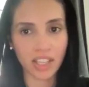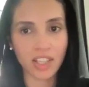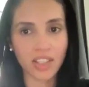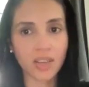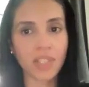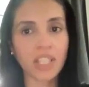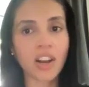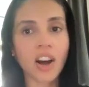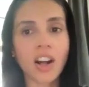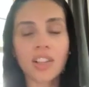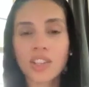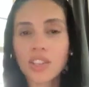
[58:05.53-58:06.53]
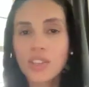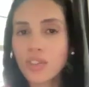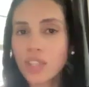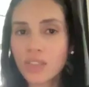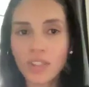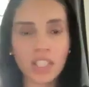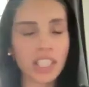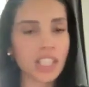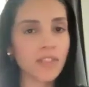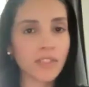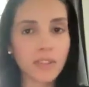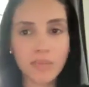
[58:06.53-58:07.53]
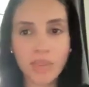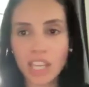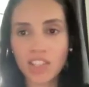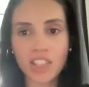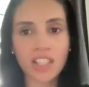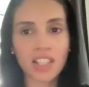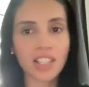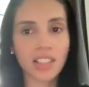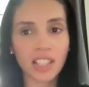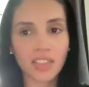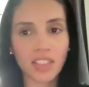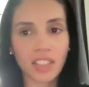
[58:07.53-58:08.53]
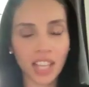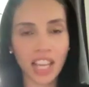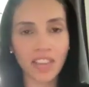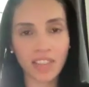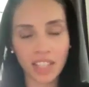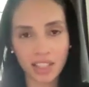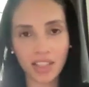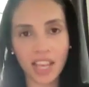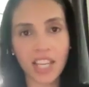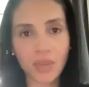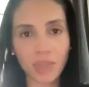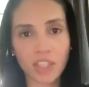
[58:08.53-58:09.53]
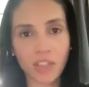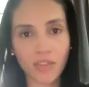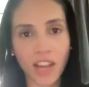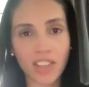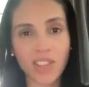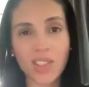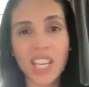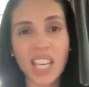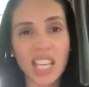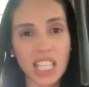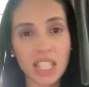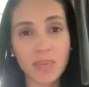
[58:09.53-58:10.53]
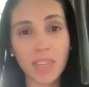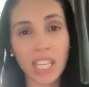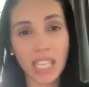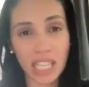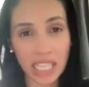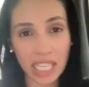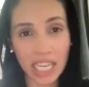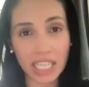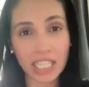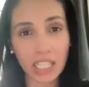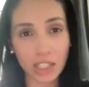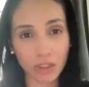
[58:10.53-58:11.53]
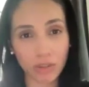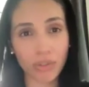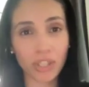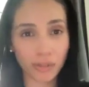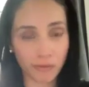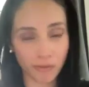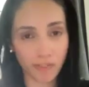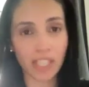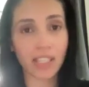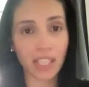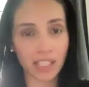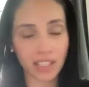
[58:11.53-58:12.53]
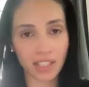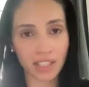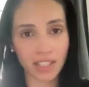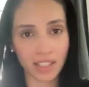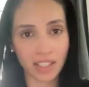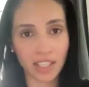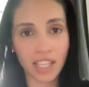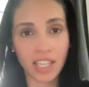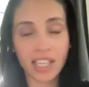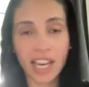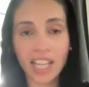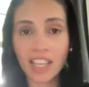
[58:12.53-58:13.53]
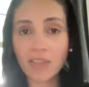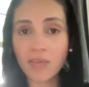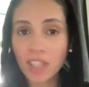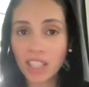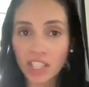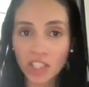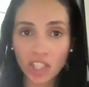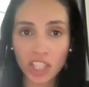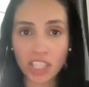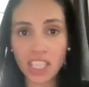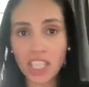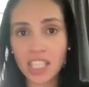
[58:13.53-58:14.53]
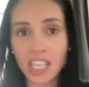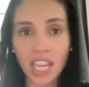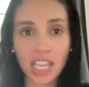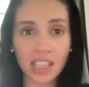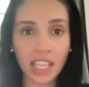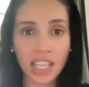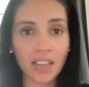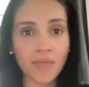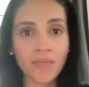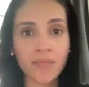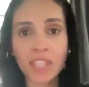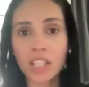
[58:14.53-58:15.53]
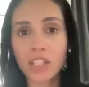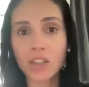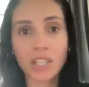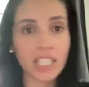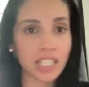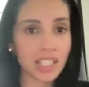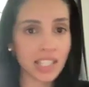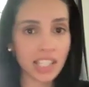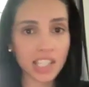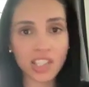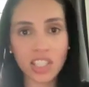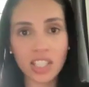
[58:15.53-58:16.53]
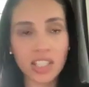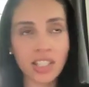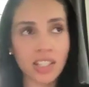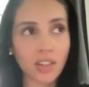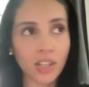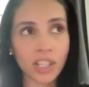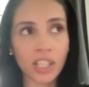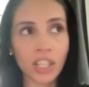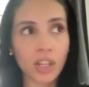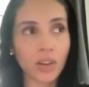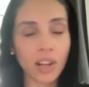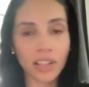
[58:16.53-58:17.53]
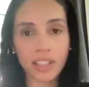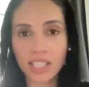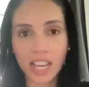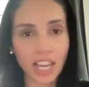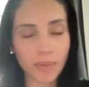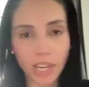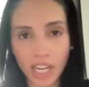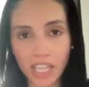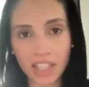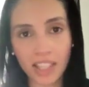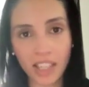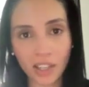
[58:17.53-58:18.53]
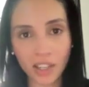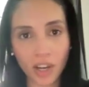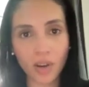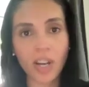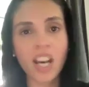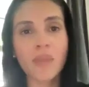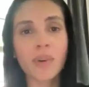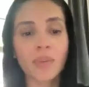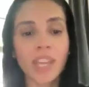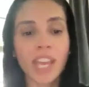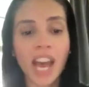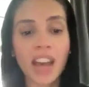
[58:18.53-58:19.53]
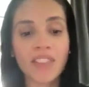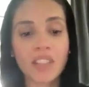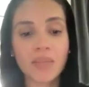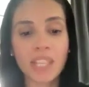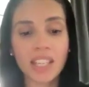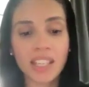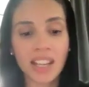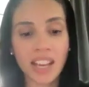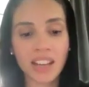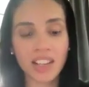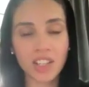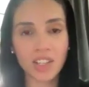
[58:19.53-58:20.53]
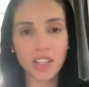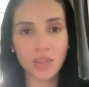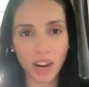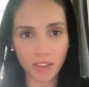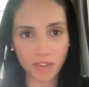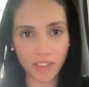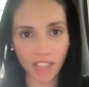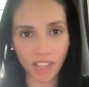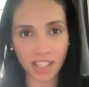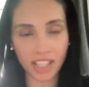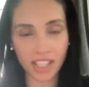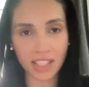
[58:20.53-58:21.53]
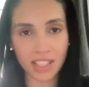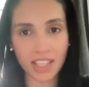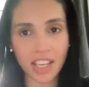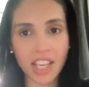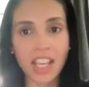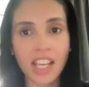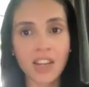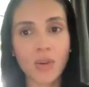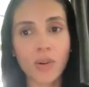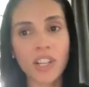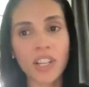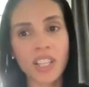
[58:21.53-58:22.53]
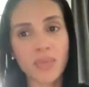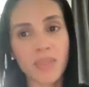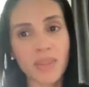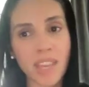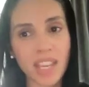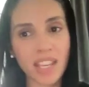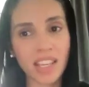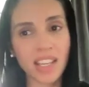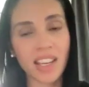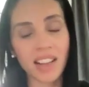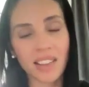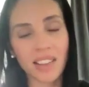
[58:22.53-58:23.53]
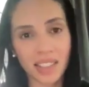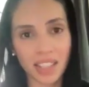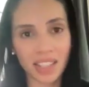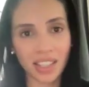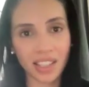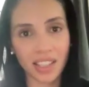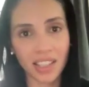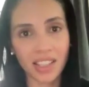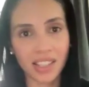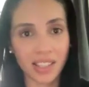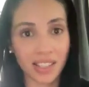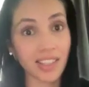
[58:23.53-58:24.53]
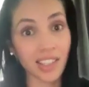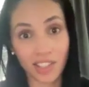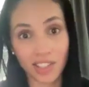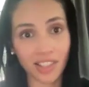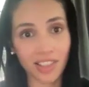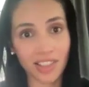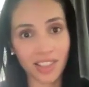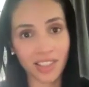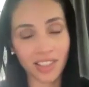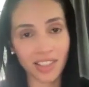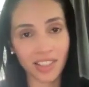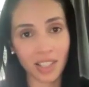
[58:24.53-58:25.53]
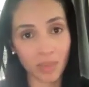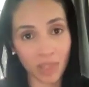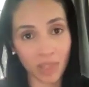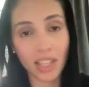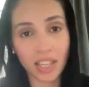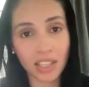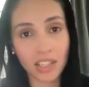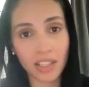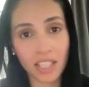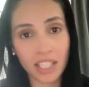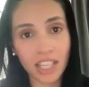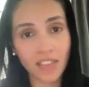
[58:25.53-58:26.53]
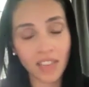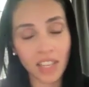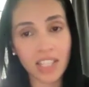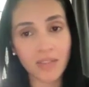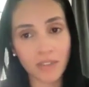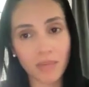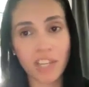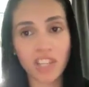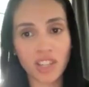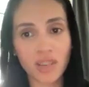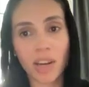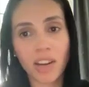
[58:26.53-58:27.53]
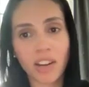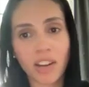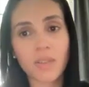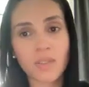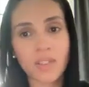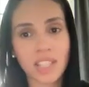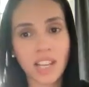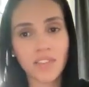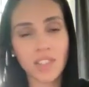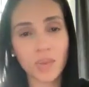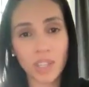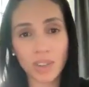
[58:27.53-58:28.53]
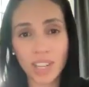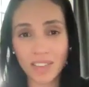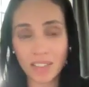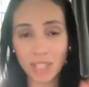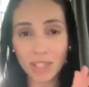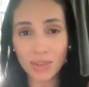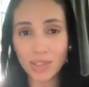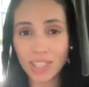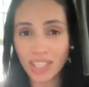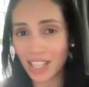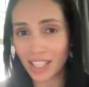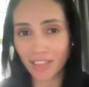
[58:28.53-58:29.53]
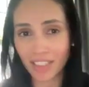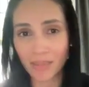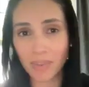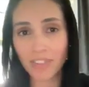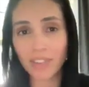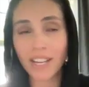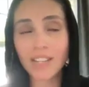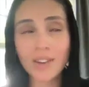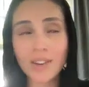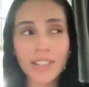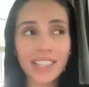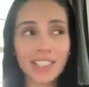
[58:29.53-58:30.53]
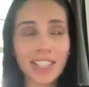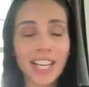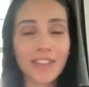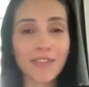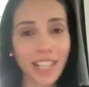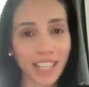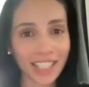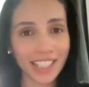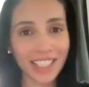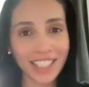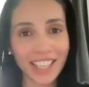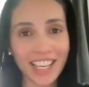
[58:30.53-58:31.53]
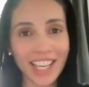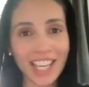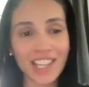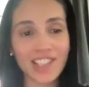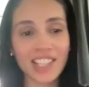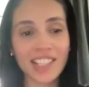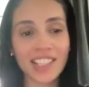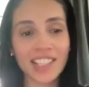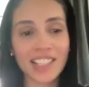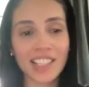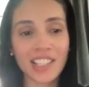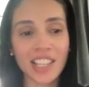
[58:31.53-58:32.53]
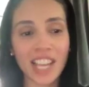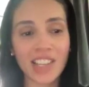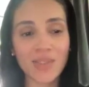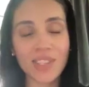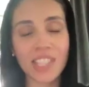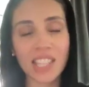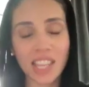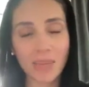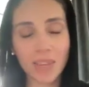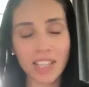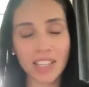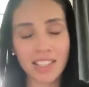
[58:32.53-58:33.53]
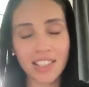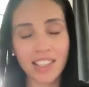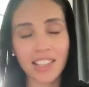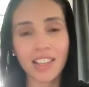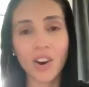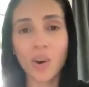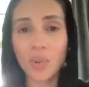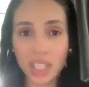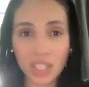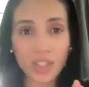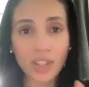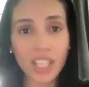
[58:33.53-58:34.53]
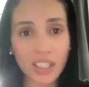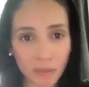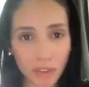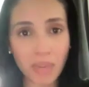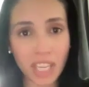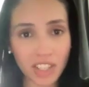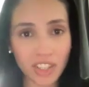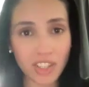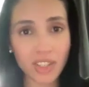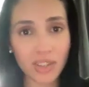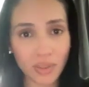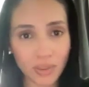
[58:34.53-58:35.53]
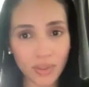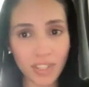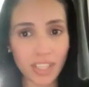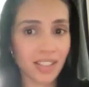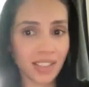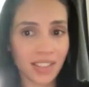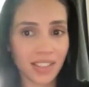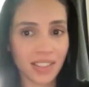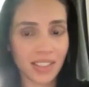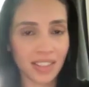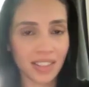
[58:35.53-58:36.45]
So it's all useful information to live a life that's aligned with your values is being connected to your feelings. Not that feelings should dictate like your decisions or, all the time or anything. No, but we have to be connected to our feelings in order to be making healthy decisions, because it's giving us information about our own self. So we don't have to be so scared of them, even though I know that they're not fun. It's just, can you see them as, oh, it's good information to know this?